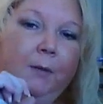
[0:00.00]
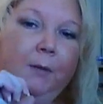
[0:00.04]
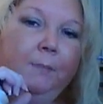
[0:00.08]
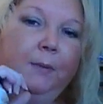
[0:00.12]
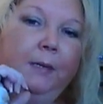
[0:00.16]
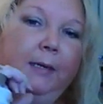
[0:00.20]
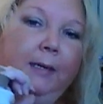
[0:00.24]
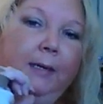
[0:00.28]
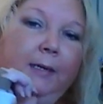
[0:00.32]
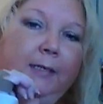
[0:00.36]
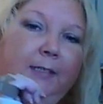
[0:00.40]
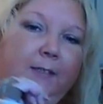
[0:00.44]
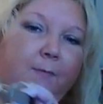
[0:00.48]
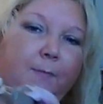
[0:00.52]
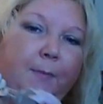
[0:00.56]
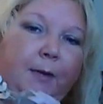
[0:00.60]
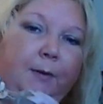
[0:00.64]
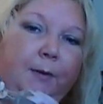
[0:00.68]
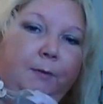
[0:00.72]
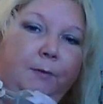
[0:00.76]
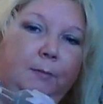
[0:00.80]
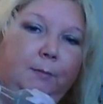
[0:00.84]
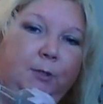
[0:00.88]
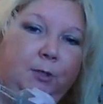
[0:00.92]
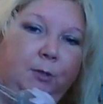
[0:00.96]
Because of
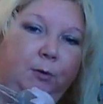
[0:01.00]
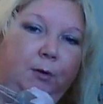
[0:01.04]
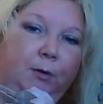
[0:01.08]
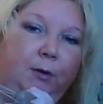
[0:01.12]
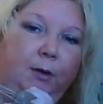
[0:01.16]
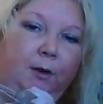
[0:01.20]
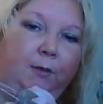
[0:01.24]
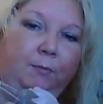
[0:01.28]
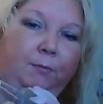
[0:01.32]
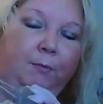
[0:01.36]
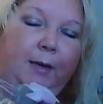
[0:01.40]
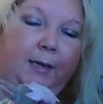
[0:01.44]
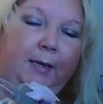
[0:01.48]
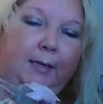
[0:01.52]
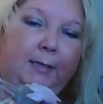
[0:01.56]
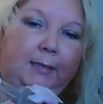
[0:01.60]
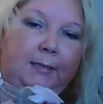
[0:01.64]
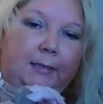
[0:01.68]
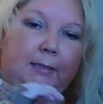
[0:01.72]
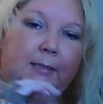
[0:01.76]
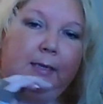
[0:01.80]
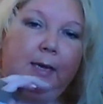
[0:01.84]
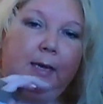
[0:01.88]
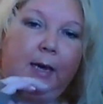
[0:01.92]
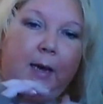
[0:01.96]
my rheumatoid
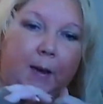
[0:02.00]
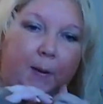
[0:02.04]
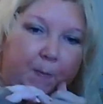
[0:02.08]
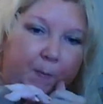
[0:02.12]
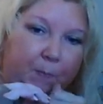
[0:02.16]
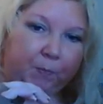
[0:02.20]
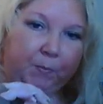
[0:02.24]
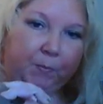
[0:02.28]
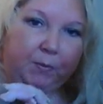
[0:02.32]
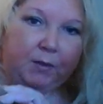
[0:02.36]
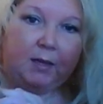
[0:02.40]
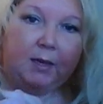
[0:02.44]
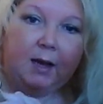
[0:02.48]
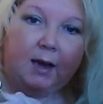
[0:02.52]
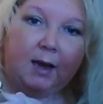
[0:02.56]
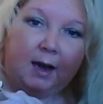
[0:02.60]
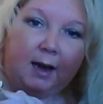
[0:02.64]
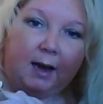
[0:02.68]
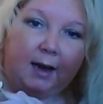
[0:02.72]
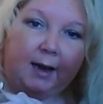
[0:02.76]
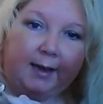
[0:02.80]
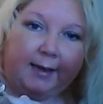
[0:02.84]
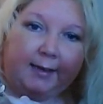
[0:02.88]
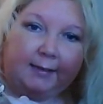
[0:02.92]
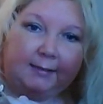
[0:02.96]
arthritis,
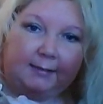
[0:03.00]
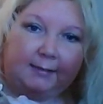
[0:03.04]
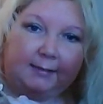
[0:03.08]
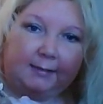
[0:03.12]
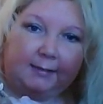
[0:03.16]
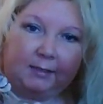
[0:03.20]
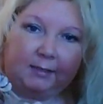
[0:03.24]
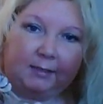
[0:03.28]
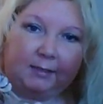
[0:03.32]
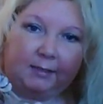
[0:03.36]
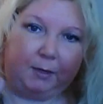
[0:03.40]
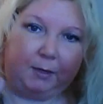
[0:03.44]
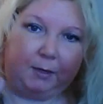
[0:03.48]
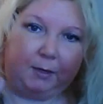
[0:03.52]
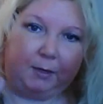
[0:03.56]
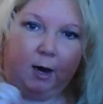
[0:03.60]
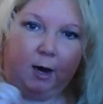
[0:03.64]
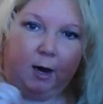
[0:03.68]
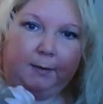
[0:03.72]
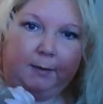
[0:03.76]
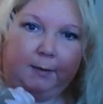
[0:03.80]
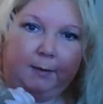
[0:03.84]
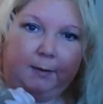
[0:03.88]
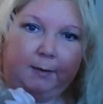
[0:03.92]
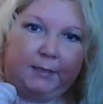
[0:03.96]
I sleep in
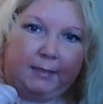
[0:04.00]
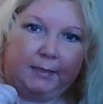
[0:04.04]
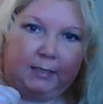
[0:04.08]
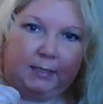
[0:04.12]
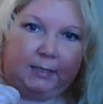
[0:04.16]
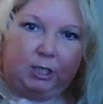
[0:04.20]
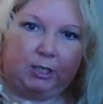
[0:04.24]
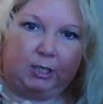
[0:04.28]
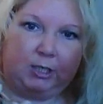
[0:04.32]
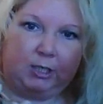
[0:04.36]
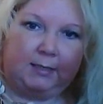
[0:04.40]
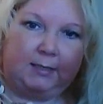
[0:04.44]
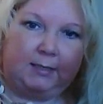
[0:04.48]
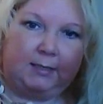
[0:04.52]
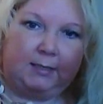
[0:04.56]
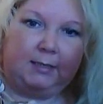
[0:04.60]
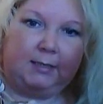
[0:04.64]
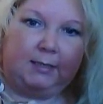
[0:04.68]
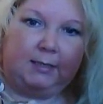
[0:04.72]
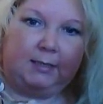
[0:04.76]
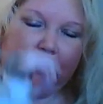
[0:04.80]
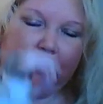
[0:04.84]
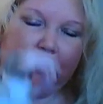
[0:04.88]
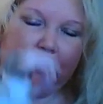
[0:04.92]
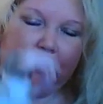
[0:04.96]
odd positions,
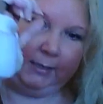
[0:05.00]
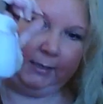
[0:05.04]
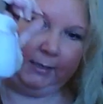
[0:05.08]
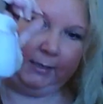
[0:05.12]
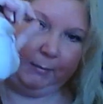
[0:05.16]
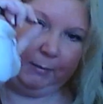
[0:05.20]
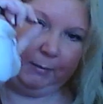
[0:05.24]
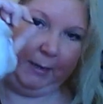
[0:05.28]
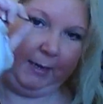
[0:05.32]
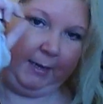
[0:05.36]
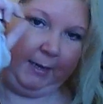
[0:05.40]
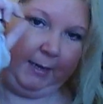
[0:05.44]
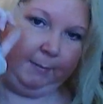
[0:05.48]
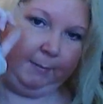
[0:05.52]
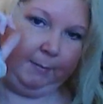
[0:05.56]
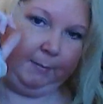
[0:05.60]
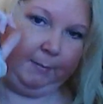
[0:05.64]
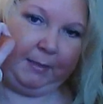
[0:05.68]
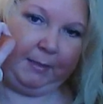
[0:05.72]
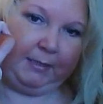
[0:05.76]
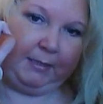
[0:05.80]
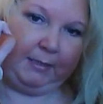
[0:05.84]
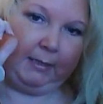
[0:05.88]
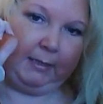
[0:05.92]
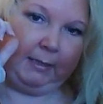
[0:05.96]
and so a lot of times my hand
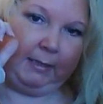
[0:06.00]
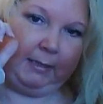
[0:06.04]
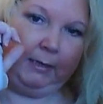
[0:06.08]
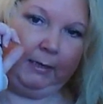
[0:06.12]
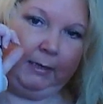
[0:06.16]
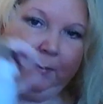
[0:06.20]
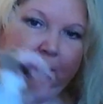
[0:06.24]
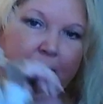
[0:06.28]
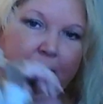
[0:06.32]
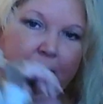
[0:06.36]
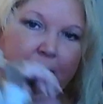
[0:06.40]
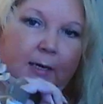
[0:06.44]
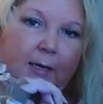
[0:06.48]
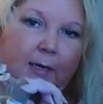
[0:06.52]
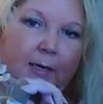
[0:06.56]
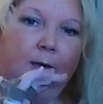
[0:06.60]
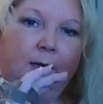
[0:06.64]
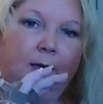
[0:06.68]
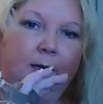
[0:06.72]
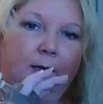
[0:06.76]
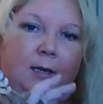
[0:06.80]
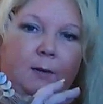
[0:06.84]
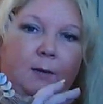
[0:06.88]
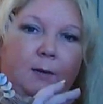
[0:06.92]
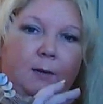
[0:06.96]
might be sticking up in the air
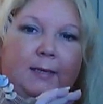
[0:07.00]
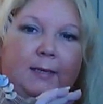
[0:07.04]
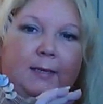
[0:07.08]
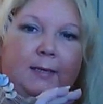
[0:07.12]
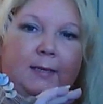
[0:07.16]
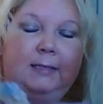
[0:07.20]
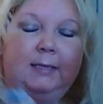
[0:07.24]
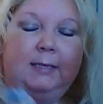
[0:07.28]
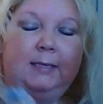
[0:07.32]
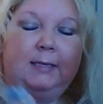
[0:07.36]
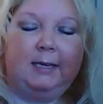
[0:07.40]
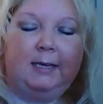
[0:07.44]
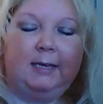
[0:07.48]
anyways.